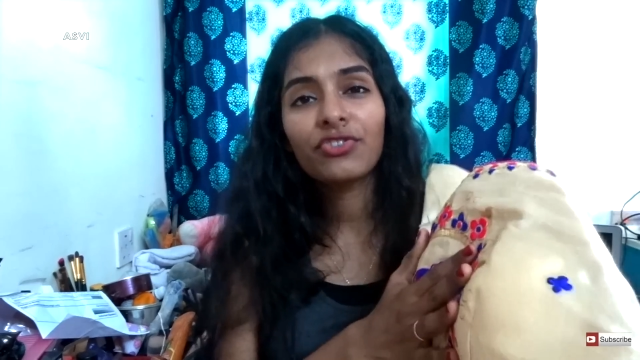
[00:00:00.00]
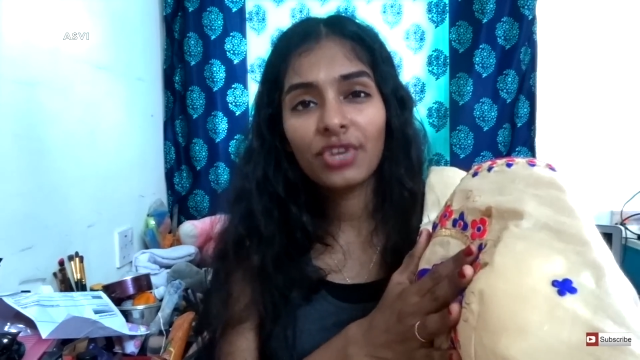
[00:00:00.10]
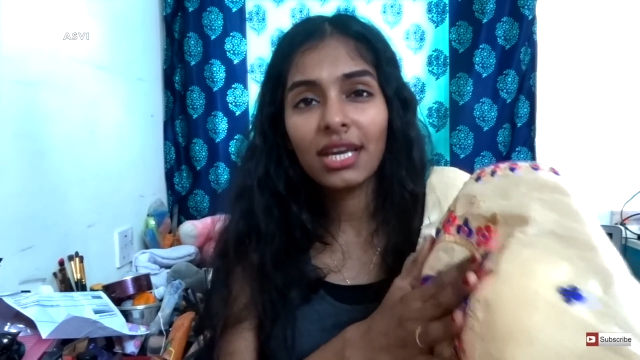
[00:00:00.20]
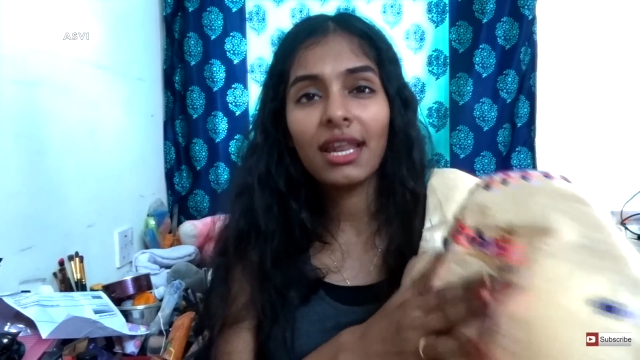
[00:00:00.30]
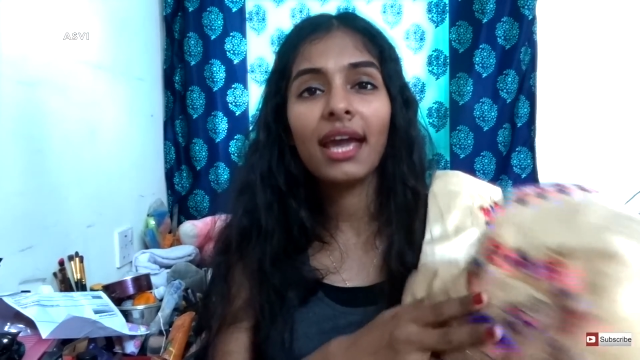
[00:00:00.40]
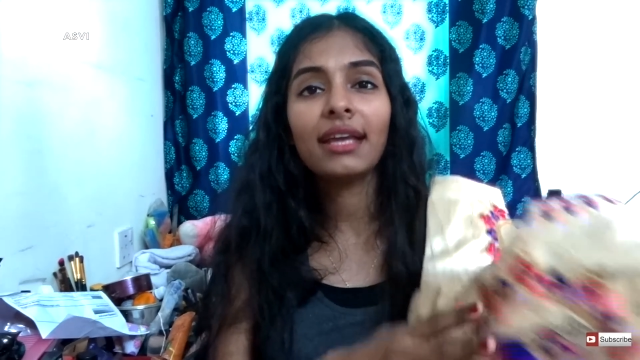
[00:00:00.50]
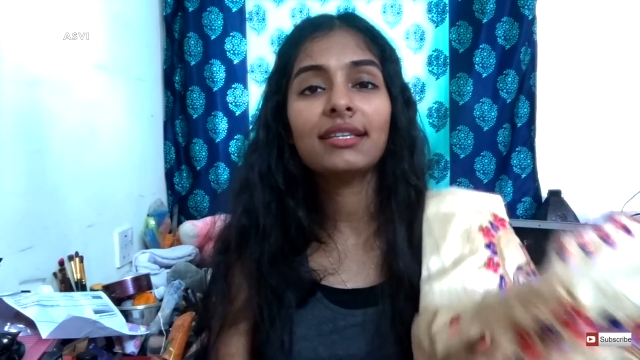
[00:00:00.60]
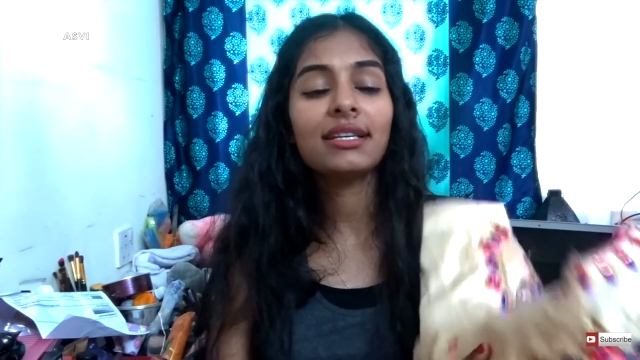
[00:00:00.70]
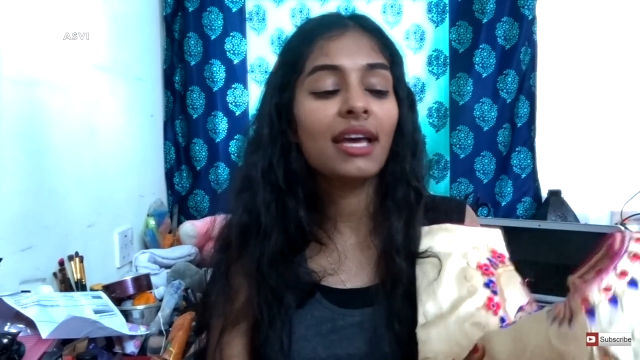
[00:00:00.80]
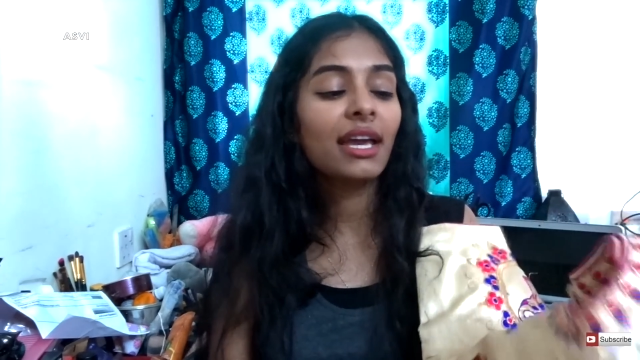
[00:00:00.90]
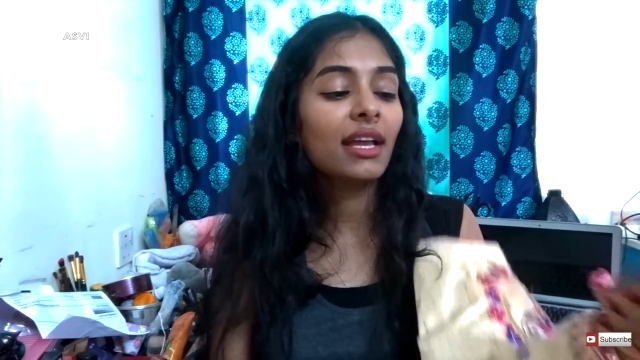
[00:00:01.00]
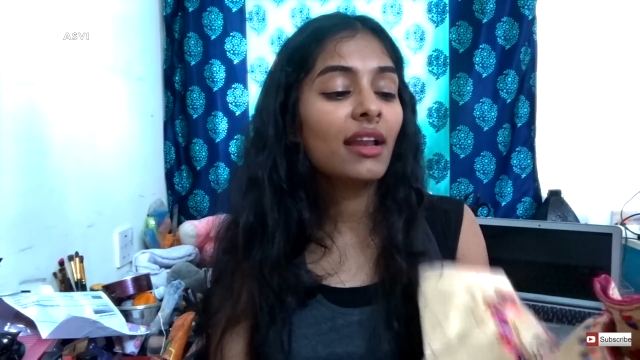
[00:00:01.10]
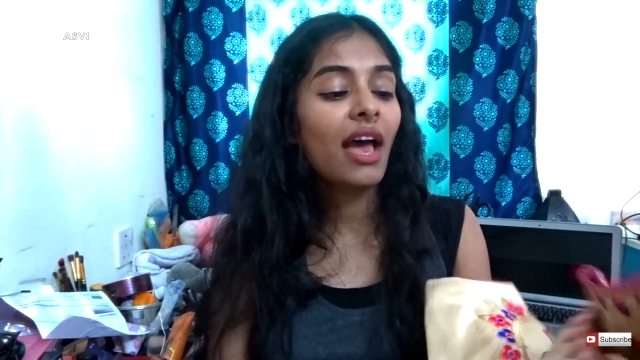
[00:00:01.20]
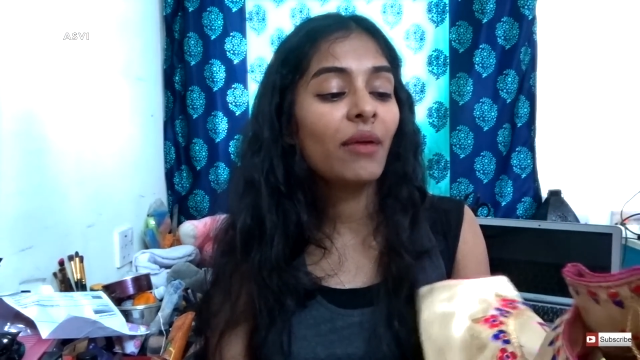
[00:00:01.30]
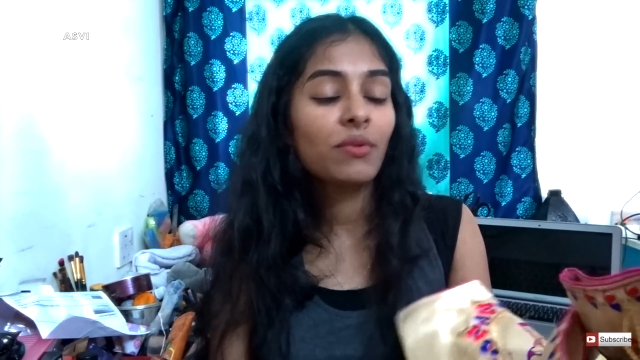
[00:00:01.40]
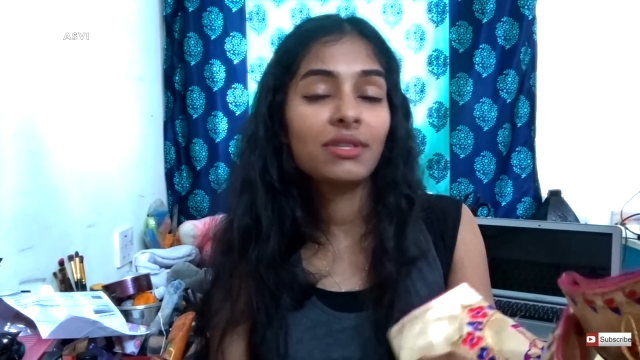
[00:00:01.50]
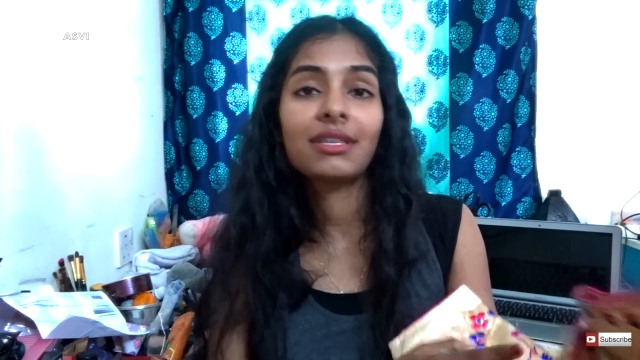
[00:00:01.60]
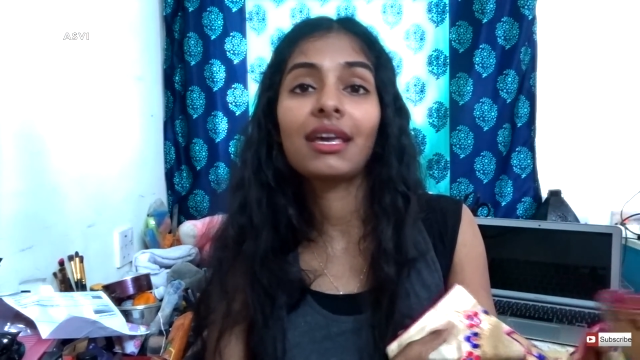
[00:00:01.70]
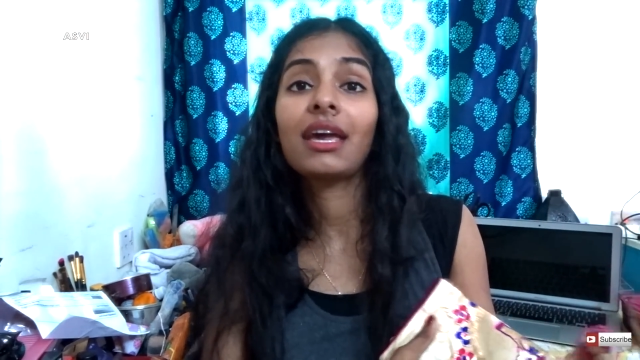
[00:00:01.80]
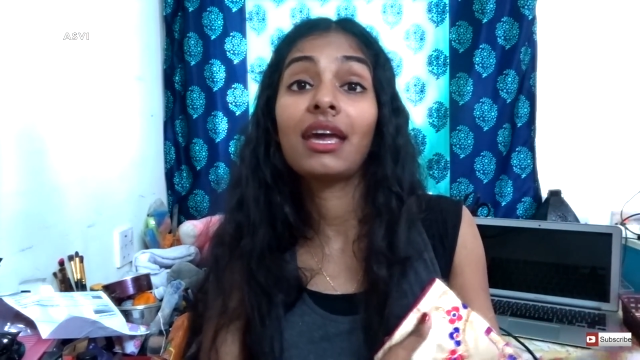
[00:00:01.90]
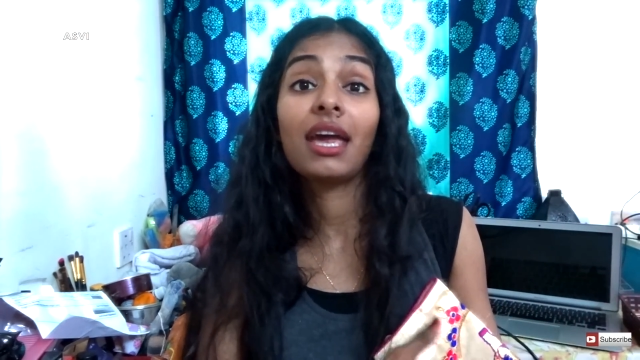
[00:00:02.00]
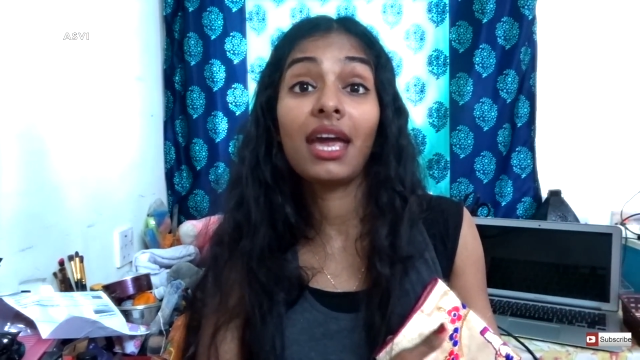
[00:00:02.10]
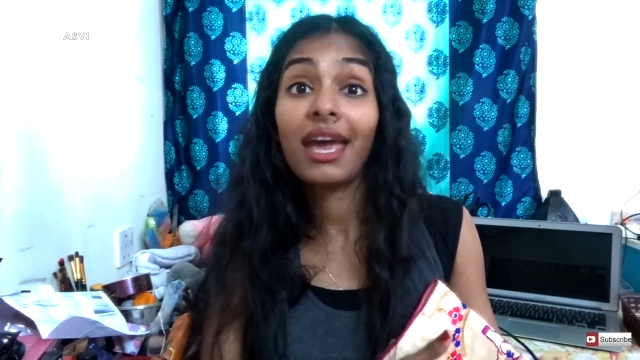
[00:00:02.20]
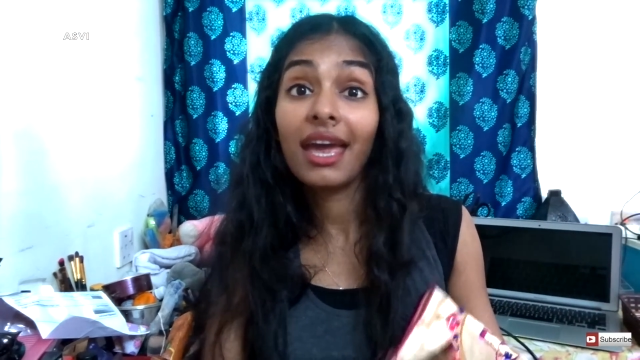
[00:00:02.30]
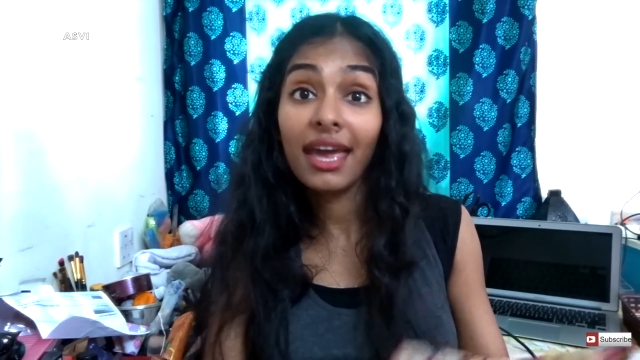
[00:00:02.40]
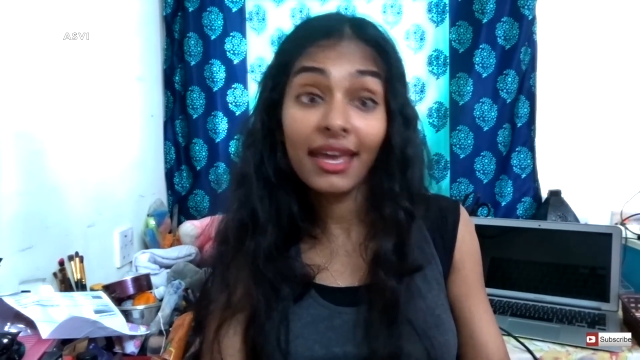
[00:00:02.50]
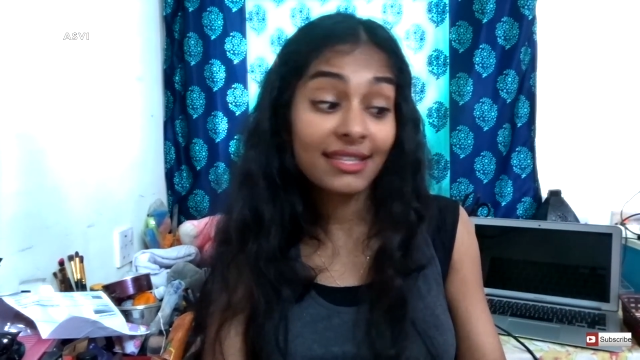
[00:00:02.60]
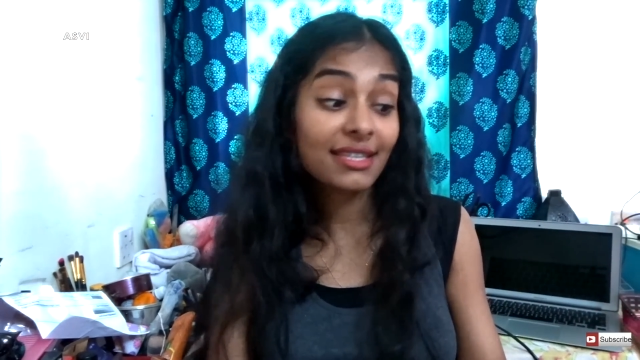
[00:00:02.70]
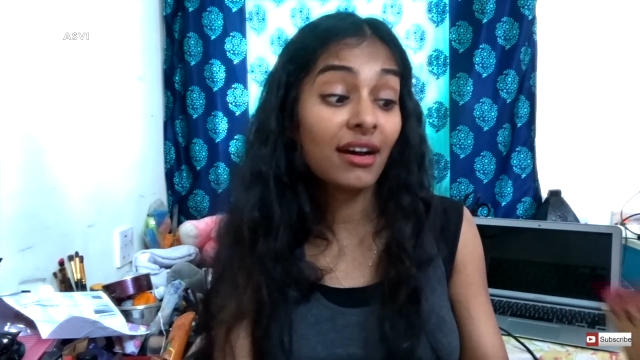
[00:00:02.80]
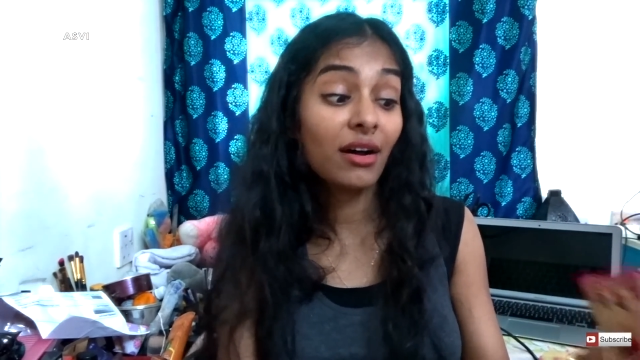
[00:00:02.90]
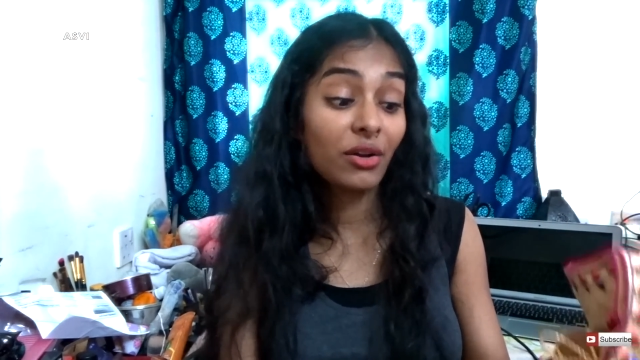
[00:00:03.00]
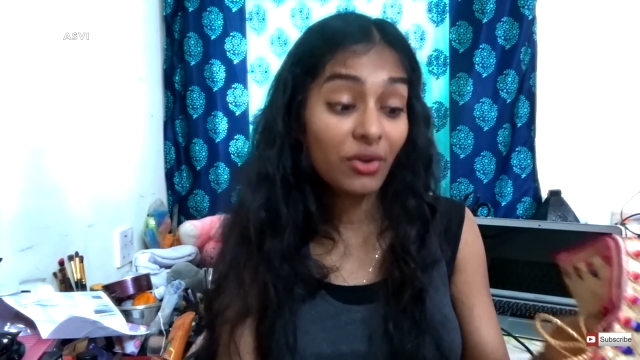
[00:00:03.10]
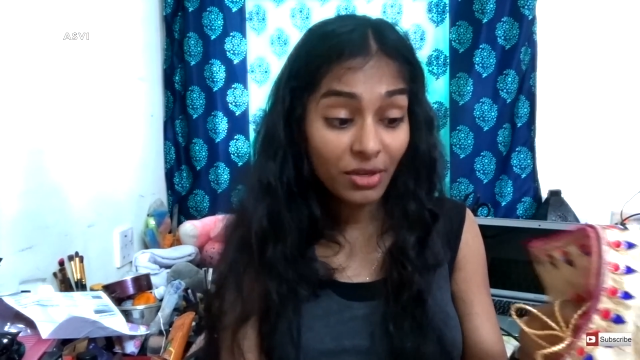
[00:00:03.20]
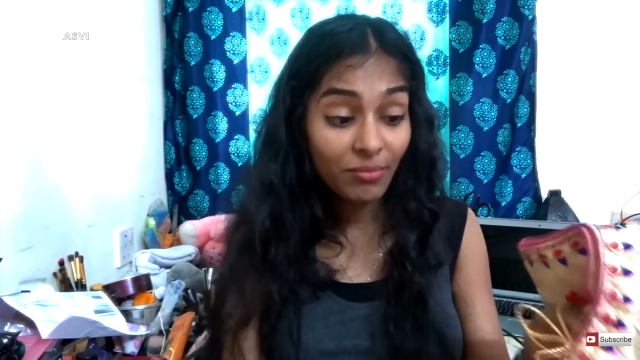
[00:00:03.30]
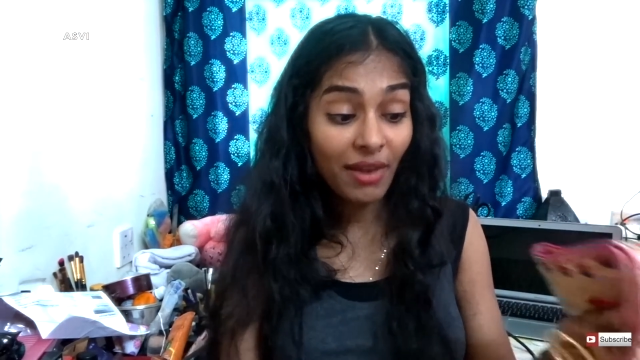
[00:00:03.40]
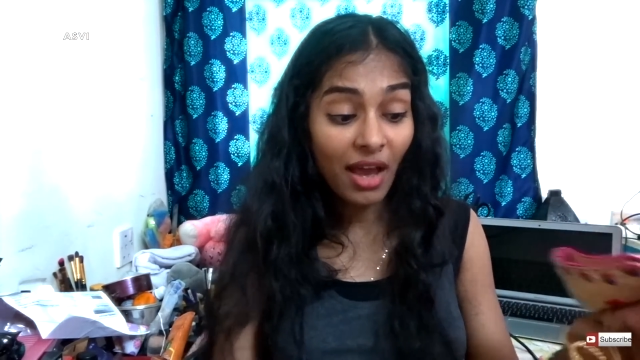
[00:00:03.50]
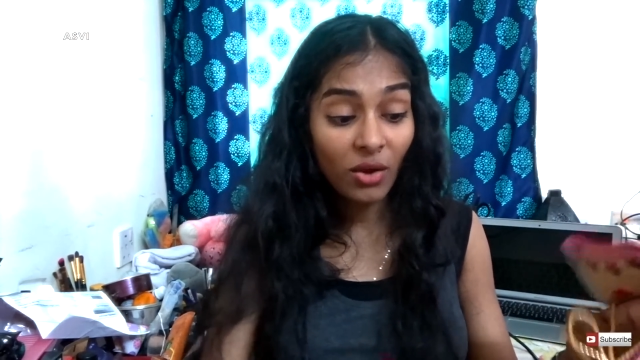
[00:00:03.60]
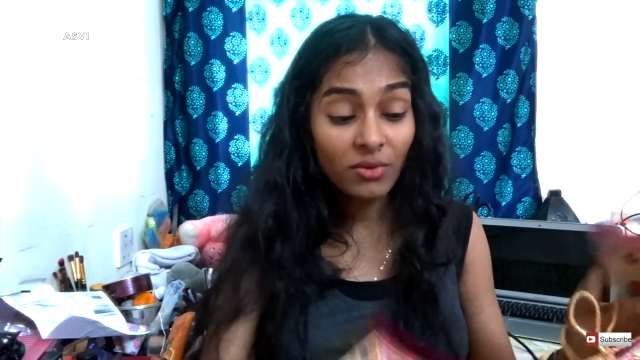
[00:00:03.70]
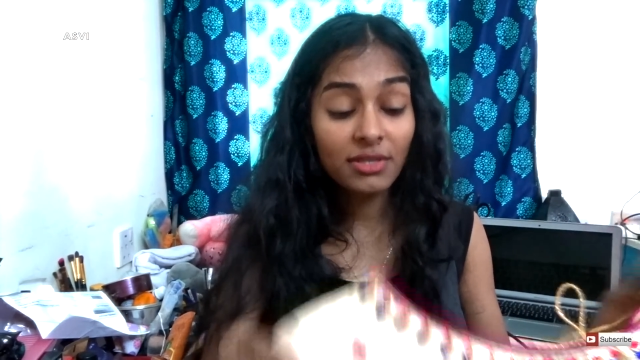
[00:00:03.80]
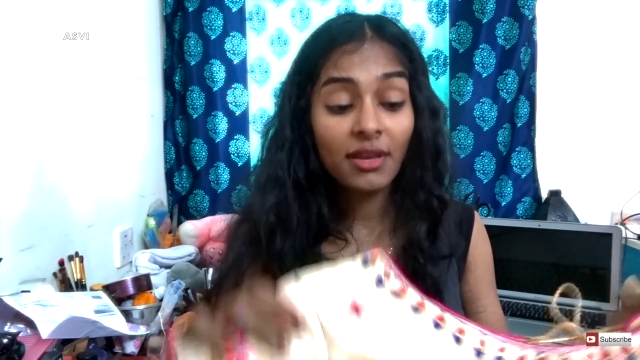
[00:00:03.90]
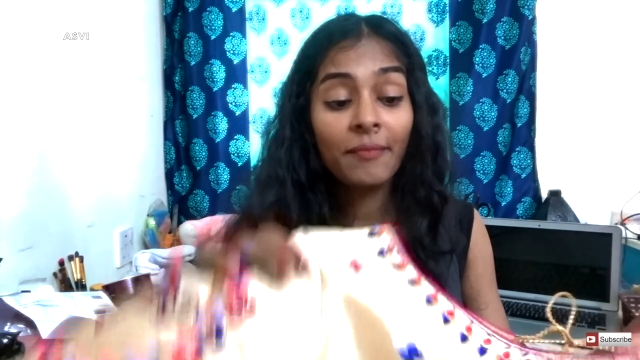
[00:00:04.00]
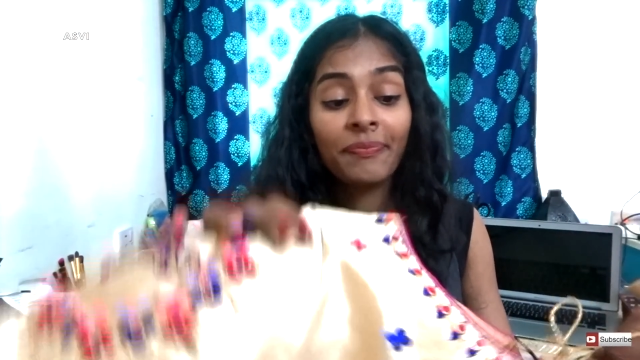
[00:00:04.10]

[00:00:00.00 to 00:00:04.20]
$3.99 I would say it's a good blouse.